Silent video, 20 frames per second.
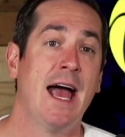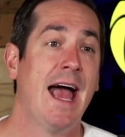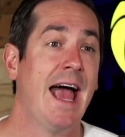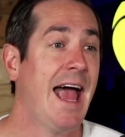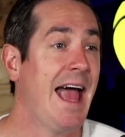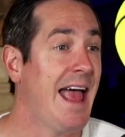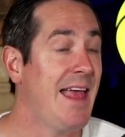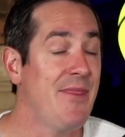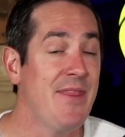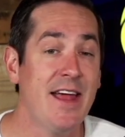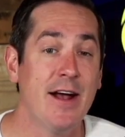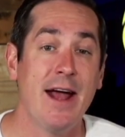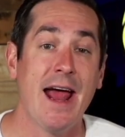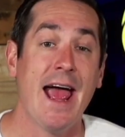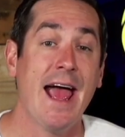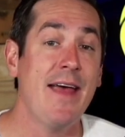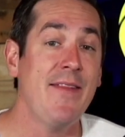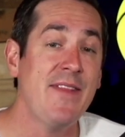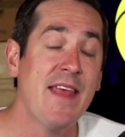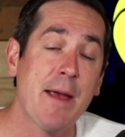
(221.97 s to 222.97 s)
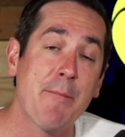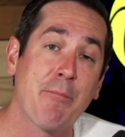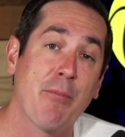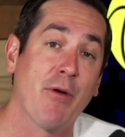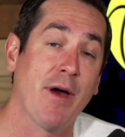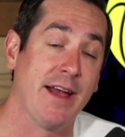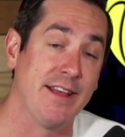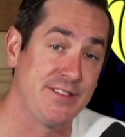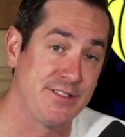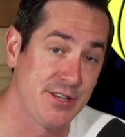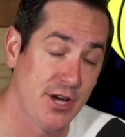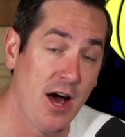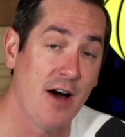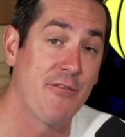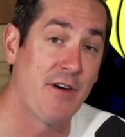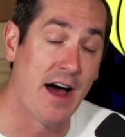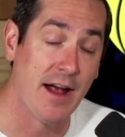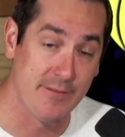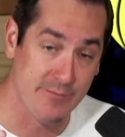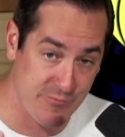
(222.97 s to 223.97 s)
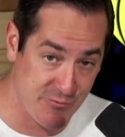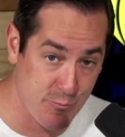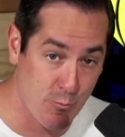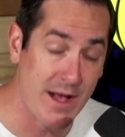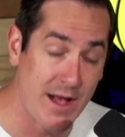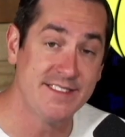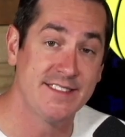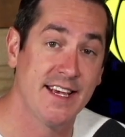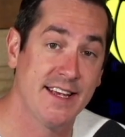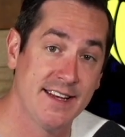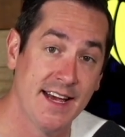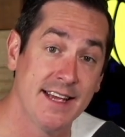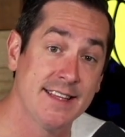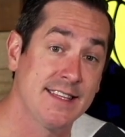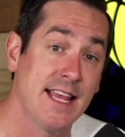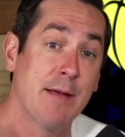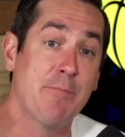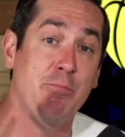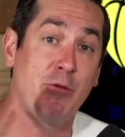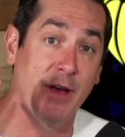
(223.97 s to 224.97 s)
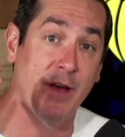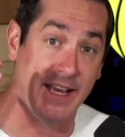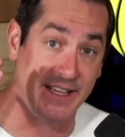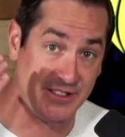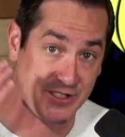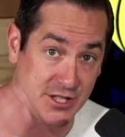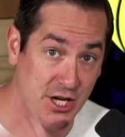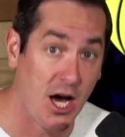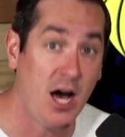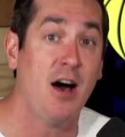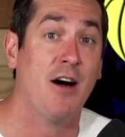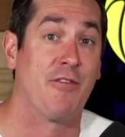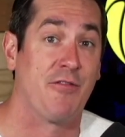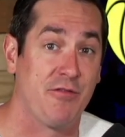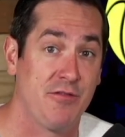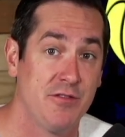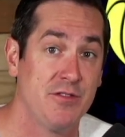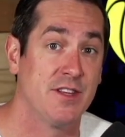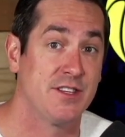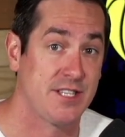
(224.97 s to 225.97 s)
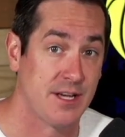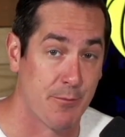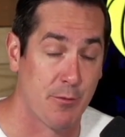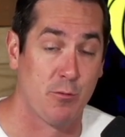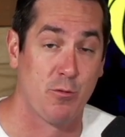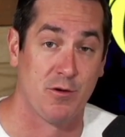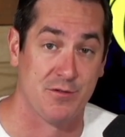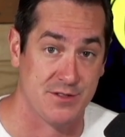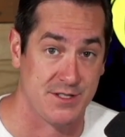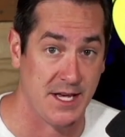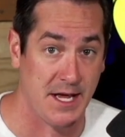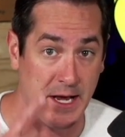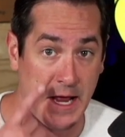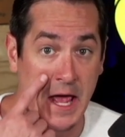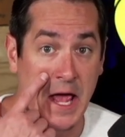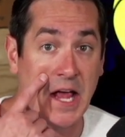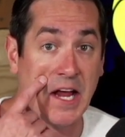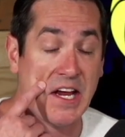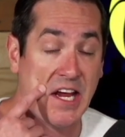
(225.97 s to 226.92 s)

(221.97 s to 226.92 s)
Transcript: and they played tough. On Wednesday night, they played tough, the Timberwolves did.